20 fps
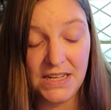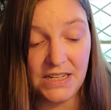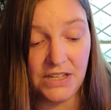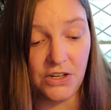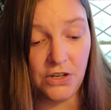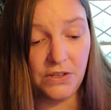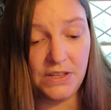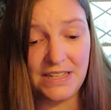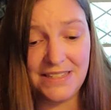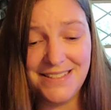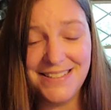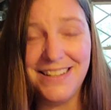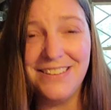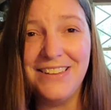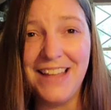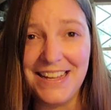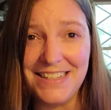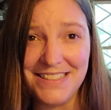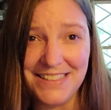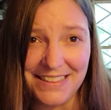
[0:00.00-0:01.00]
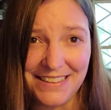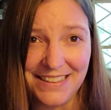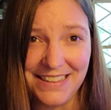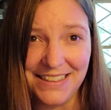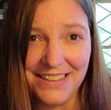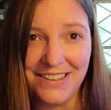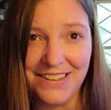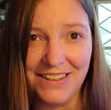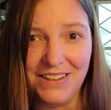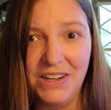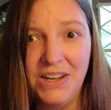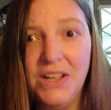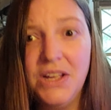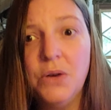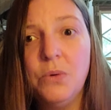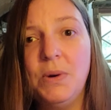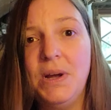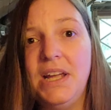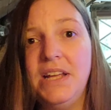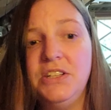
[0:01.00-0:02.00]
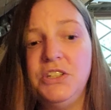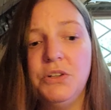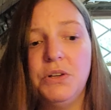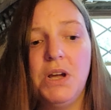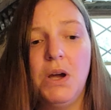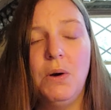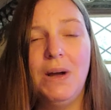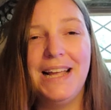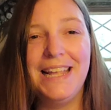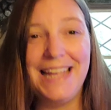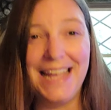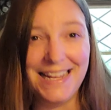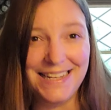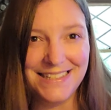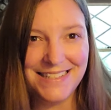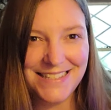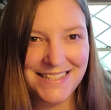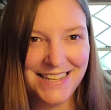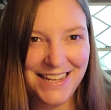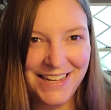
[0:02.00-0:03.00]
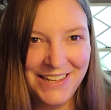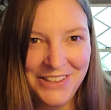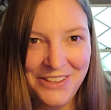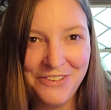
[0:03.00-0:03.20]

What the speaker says: That's the lesson here when you go against